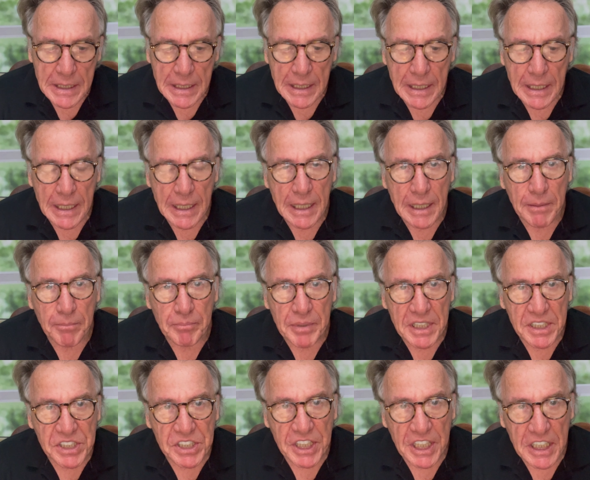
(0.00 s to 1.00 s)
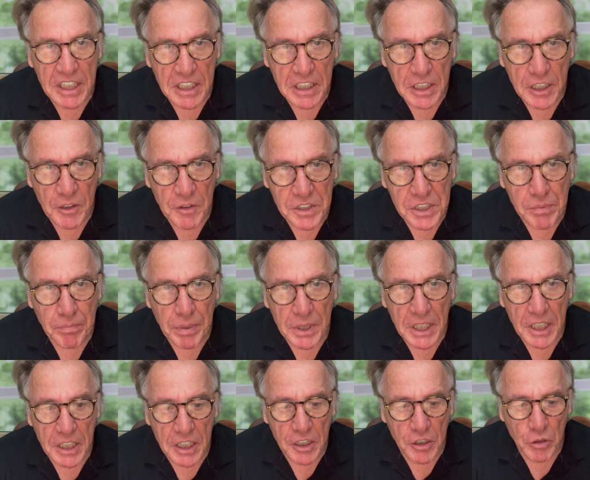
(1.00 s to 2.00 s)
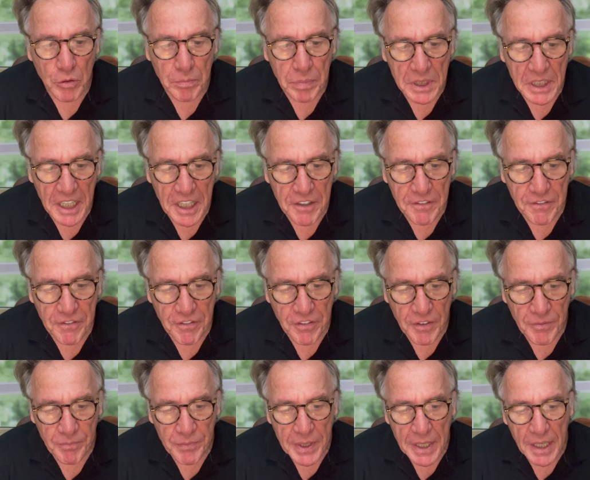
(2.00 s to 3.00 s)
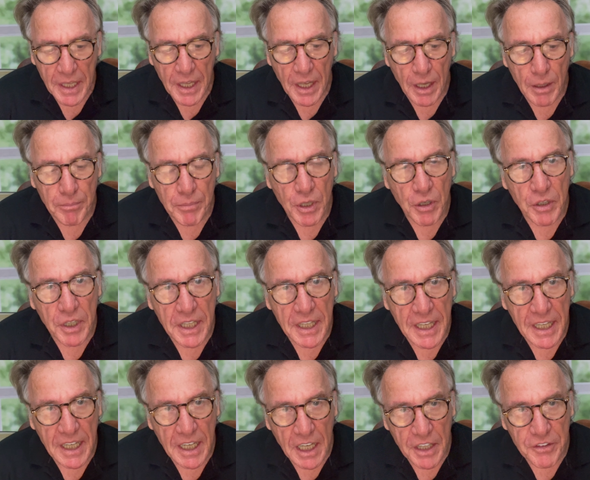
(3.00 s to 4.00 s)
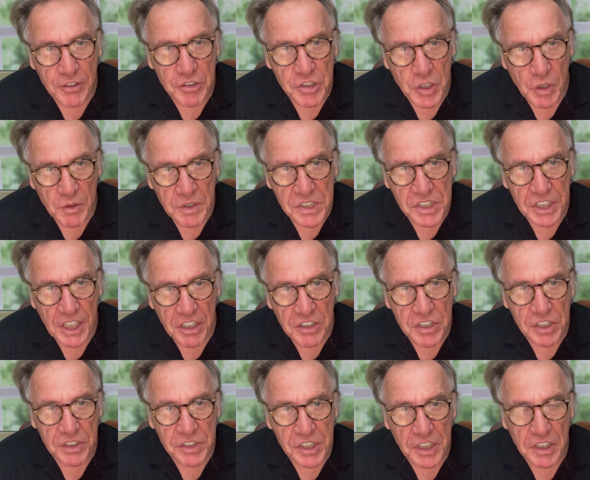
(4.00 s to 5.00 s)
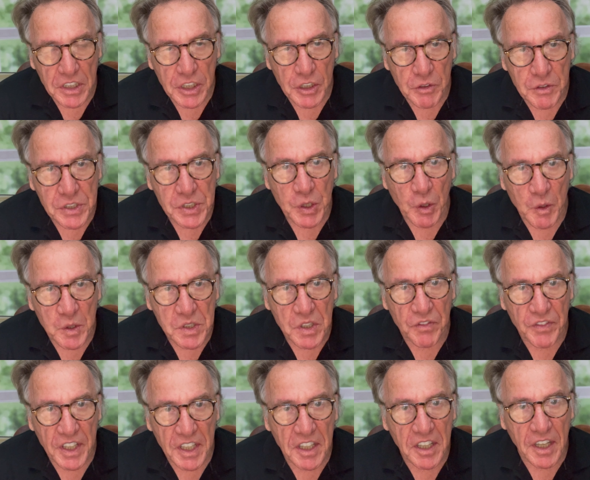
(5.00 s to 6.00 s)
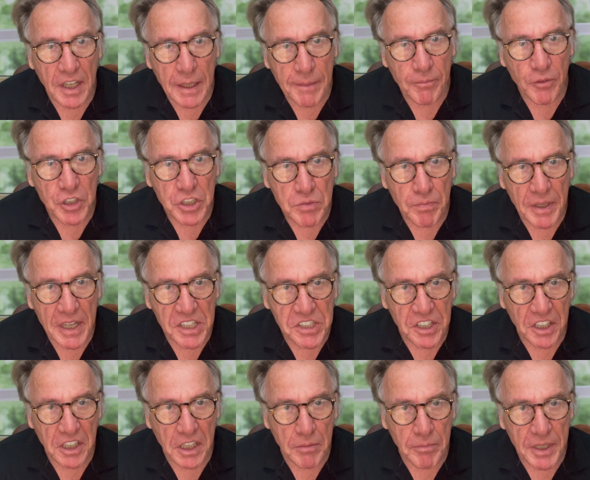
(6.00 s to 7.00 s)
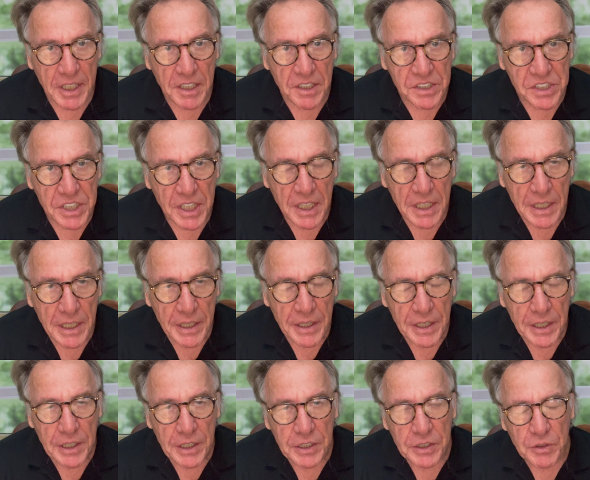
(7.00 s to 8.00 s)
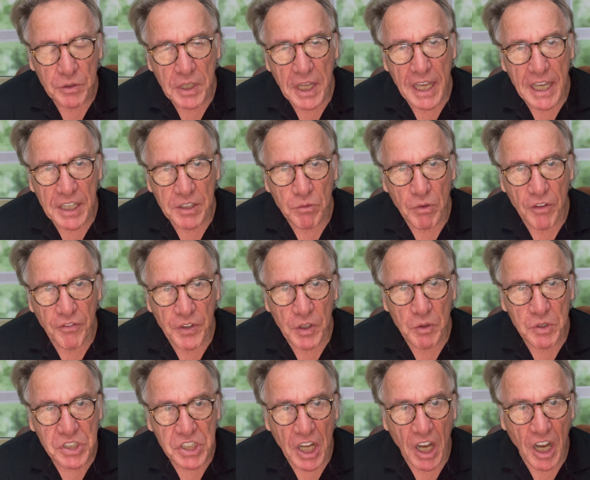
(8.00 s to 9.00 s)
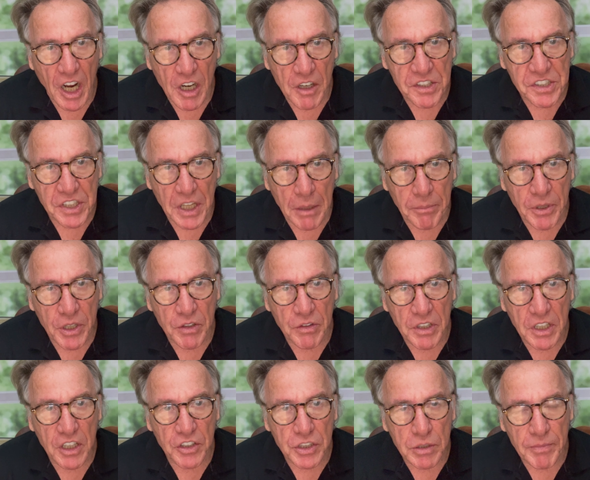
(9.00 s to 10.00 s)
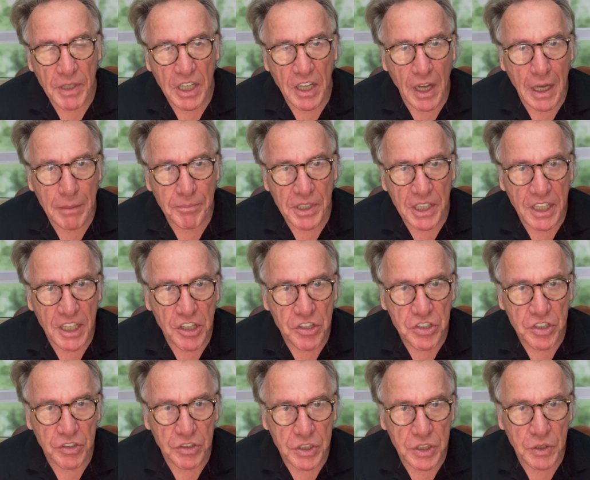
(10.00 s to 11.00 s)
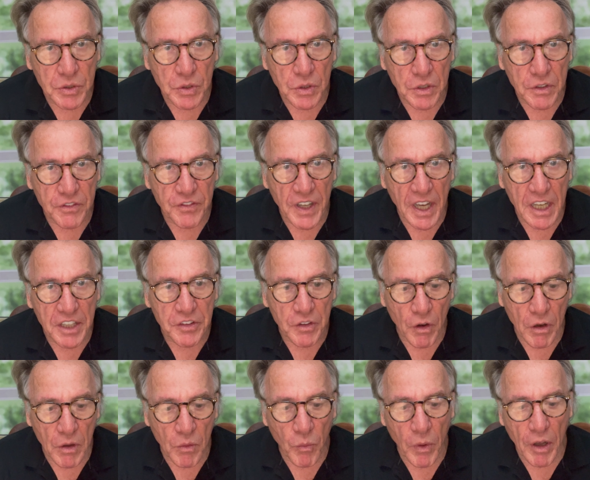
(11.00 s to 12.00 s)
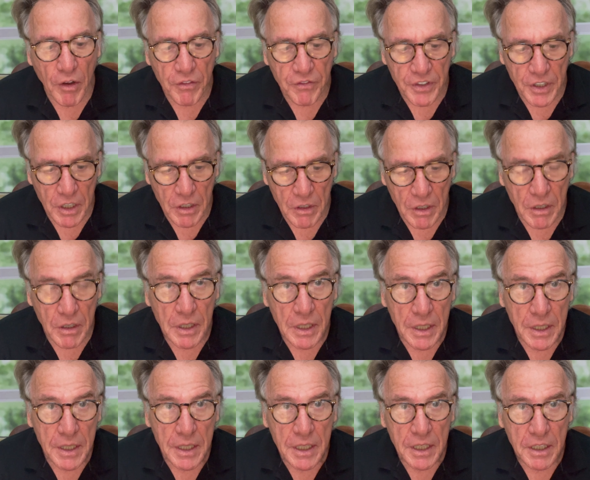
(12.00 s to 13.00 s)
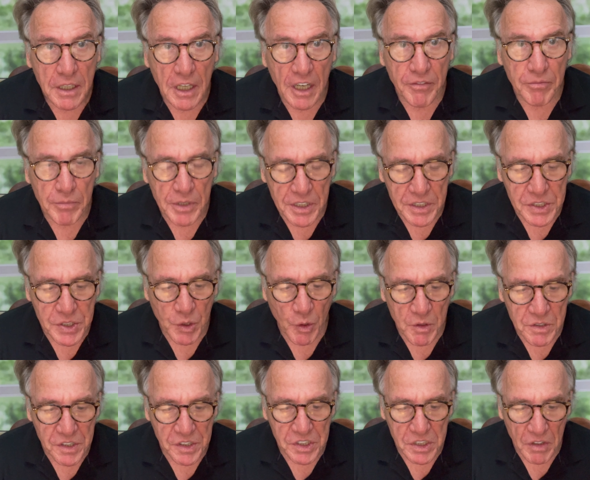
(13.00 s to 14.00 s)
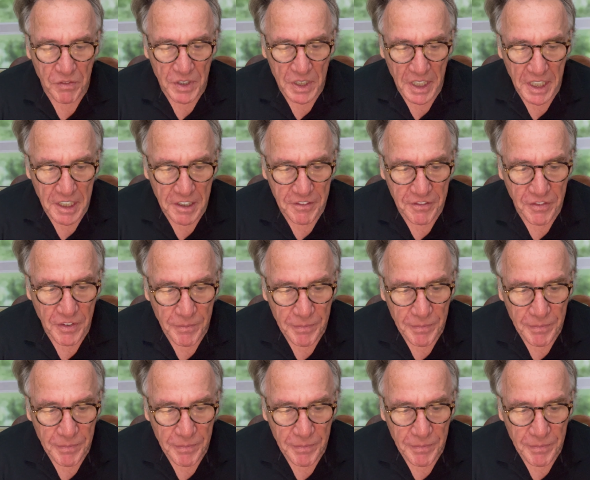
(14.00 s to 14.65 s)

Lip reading: BC includes political belief. Alberta and other jurisdictions include source of income, which basically means you can't refuse to hire someone or give them accommodation due to the fact they're on welfare or government sources of relief.